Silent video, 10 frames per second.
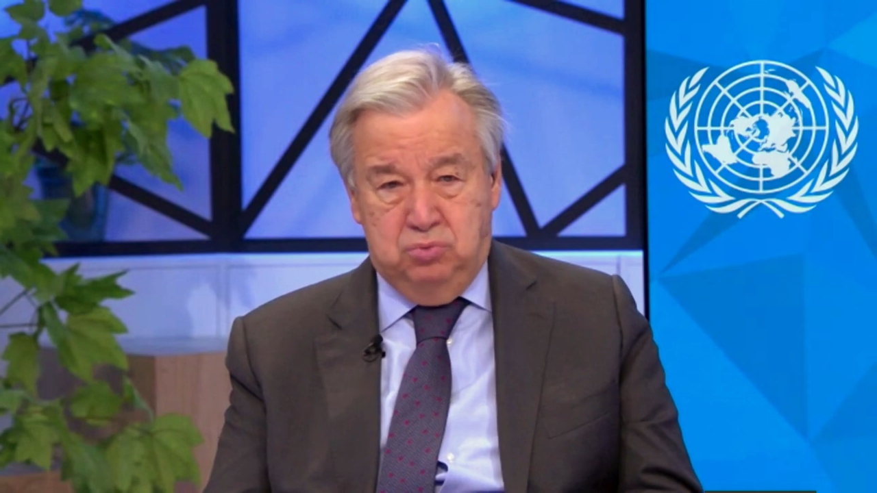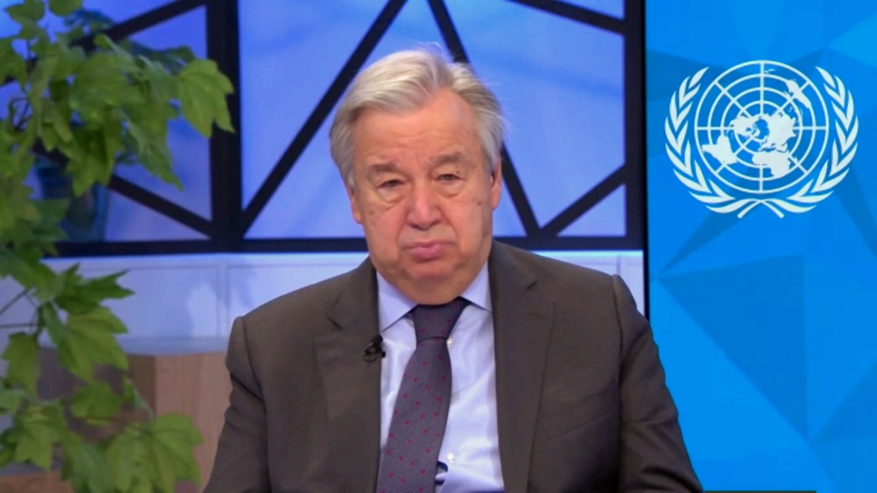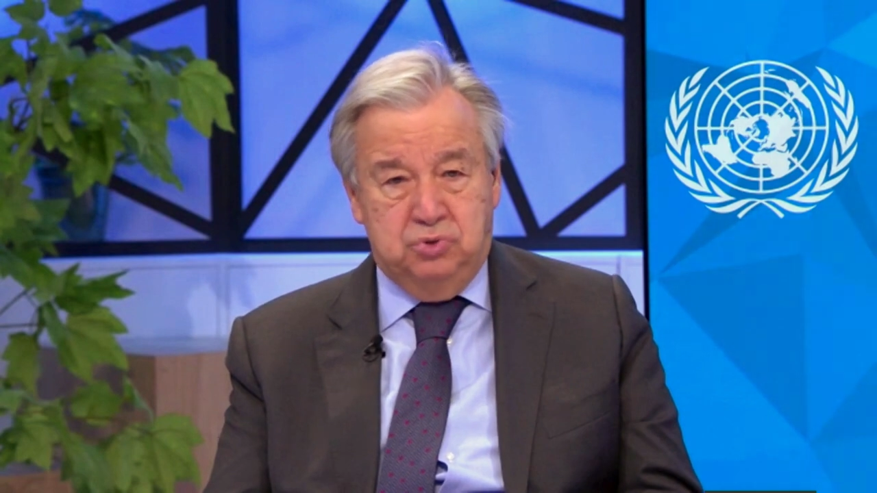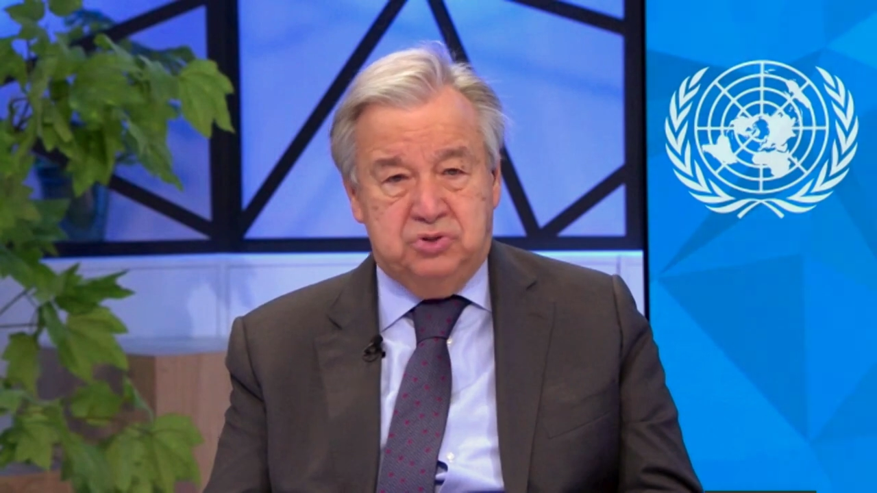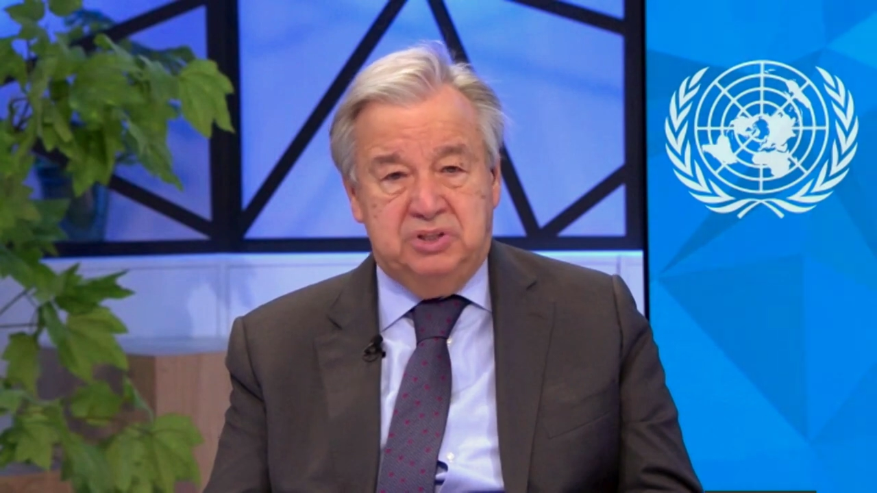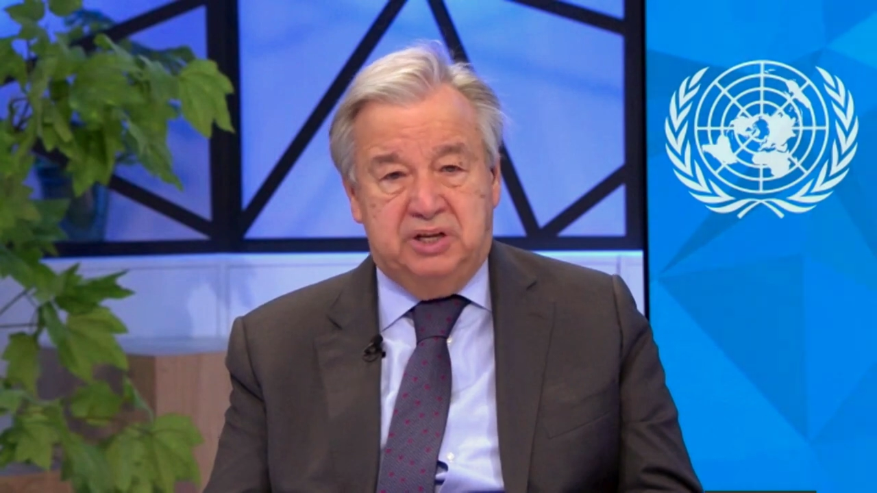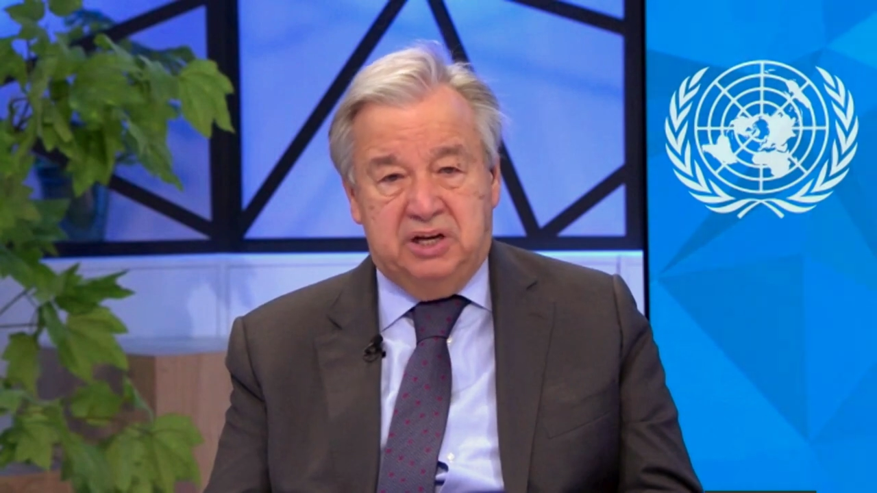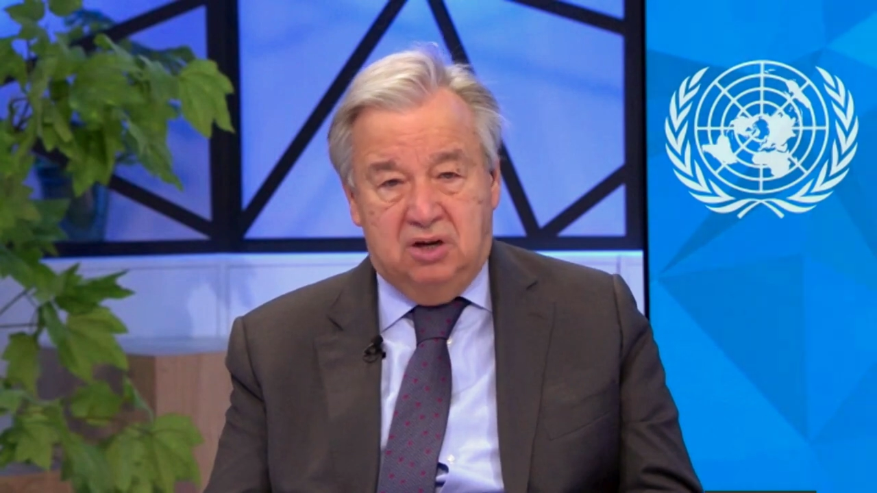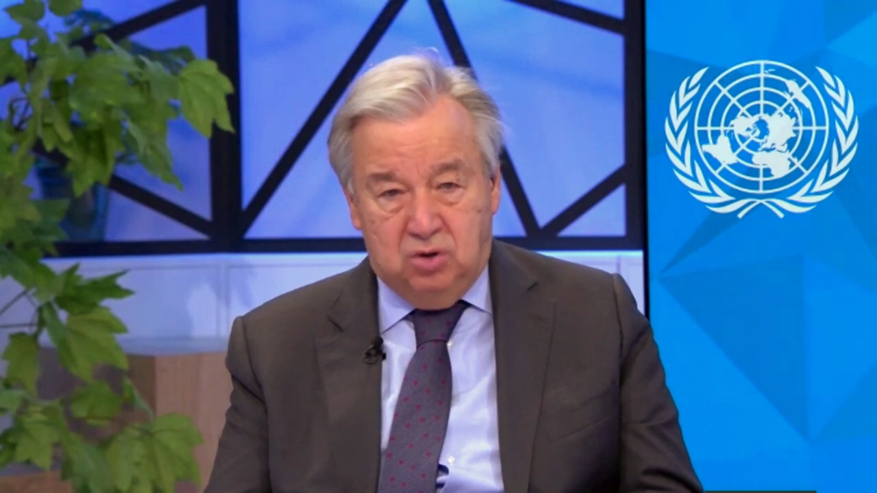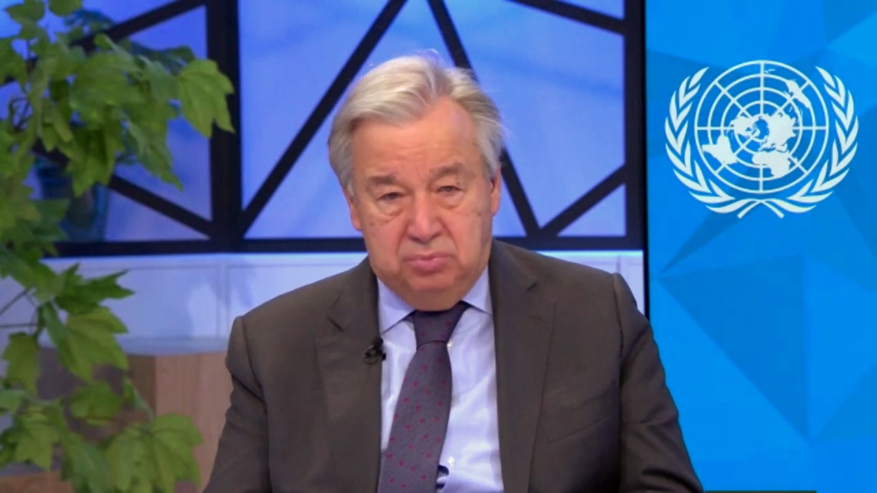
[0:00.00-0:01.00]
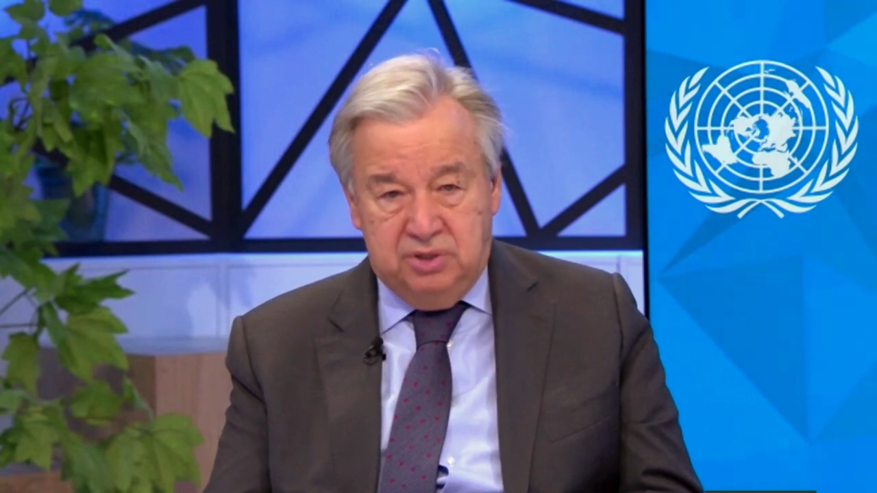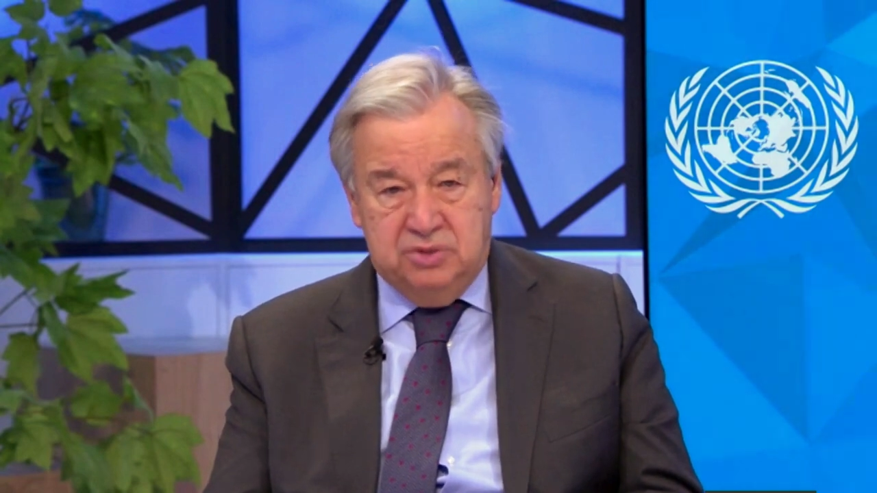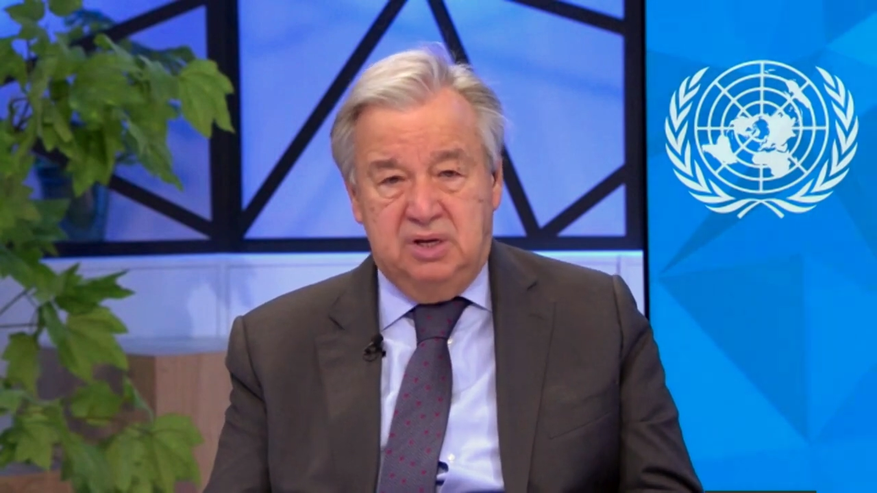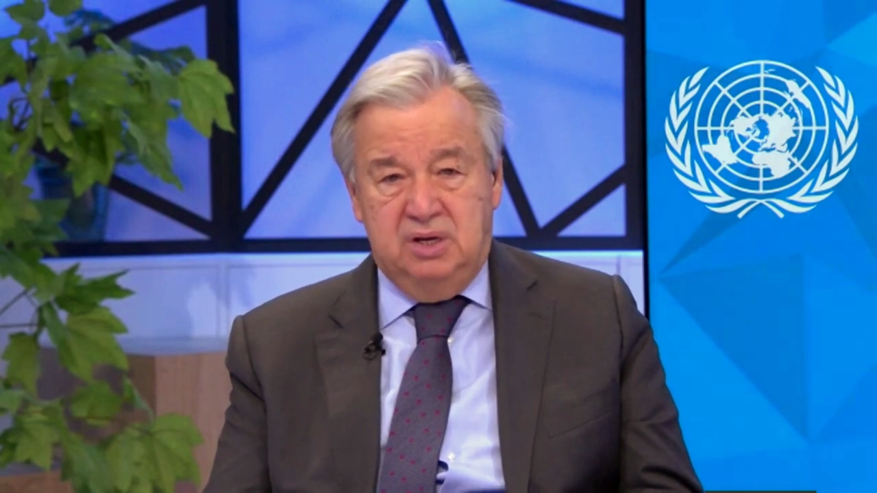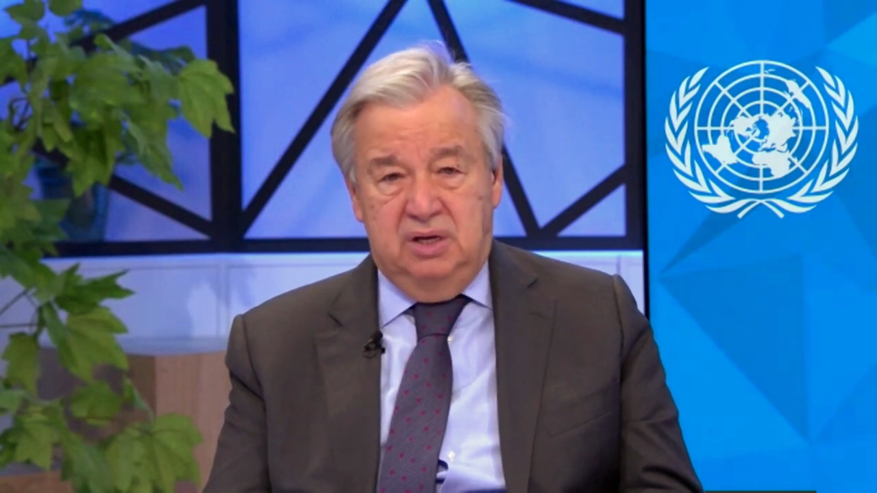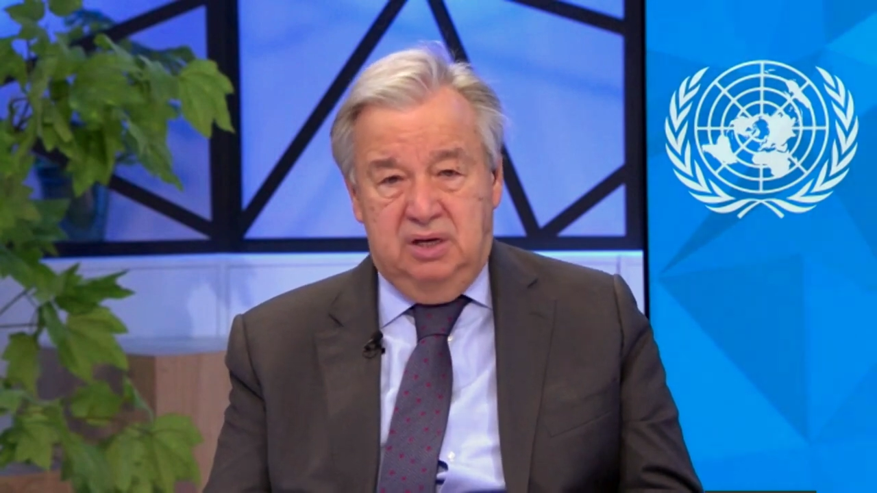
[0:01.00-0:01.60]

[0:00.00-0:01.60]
to boost their economies